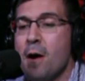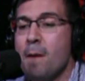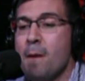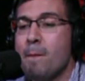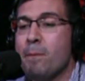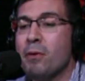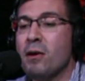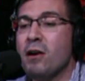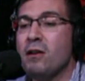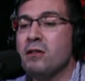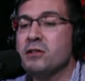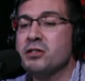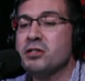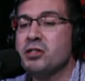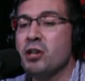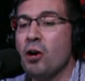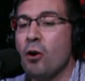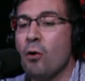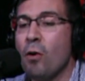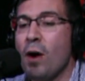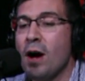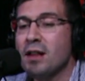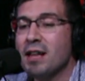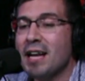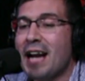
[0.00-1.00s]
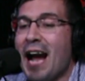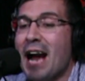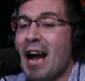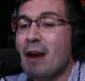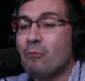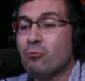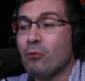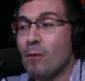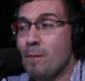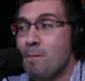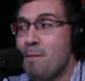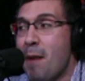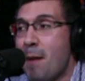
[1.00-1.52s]
but also, like, I
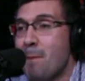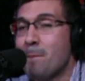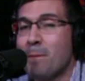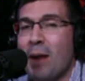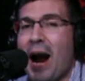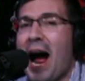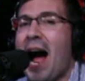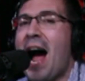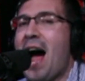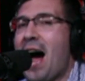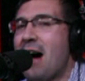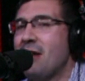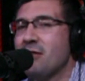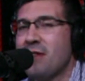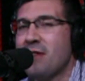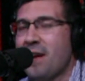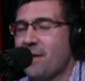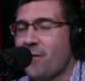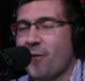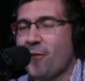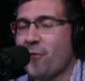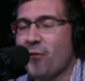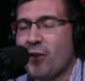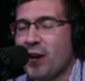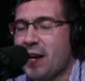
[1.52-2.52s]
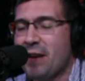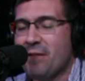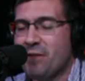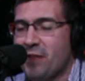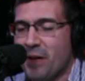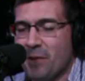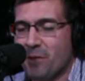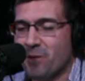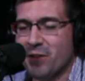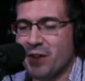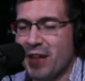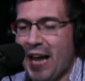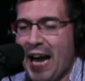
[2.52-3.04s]
remember, I'll never forgive
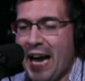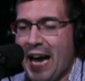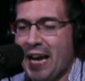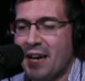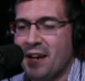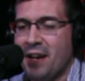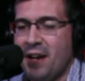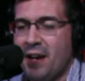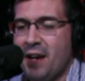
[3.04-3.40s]
them for that.